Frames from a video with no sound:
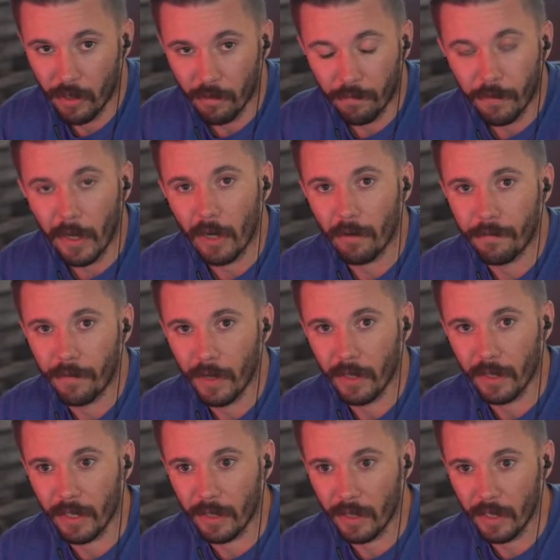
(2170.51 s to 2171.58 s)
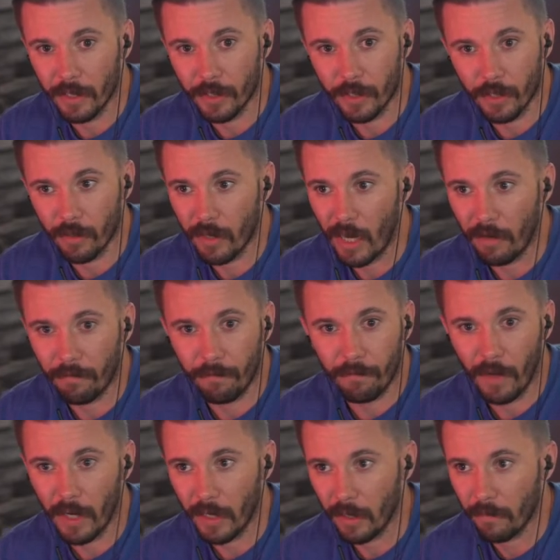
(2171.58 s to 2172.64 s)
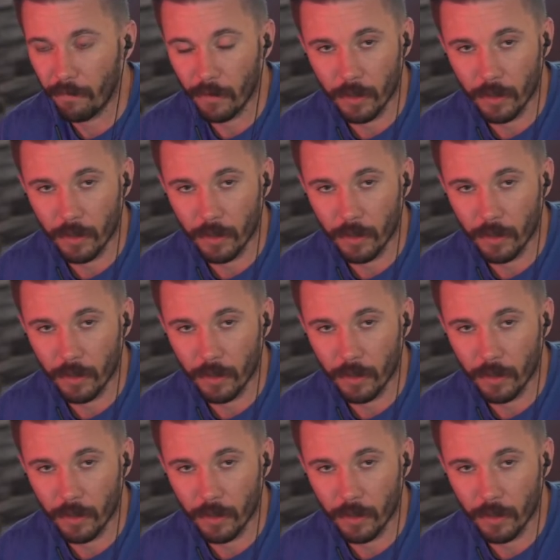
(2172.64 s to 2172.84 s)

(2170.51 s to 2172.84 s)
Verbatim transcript: in a firefight like this, you're not fighting